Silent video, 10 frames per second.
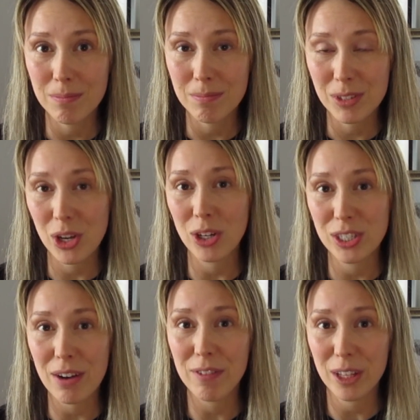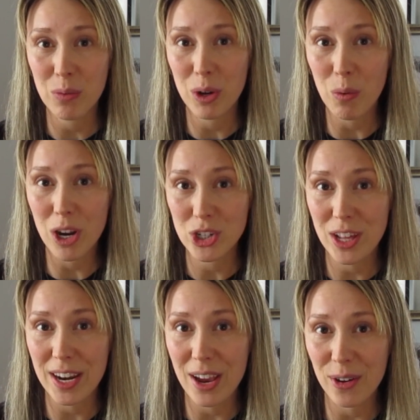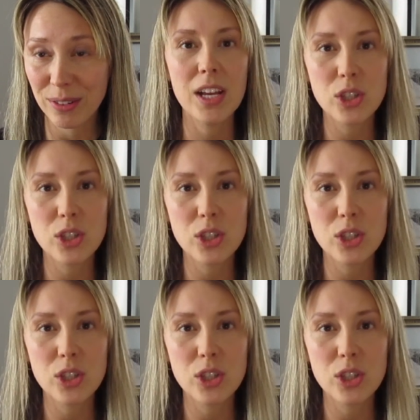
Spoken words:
So you definitely want to wash that out. It's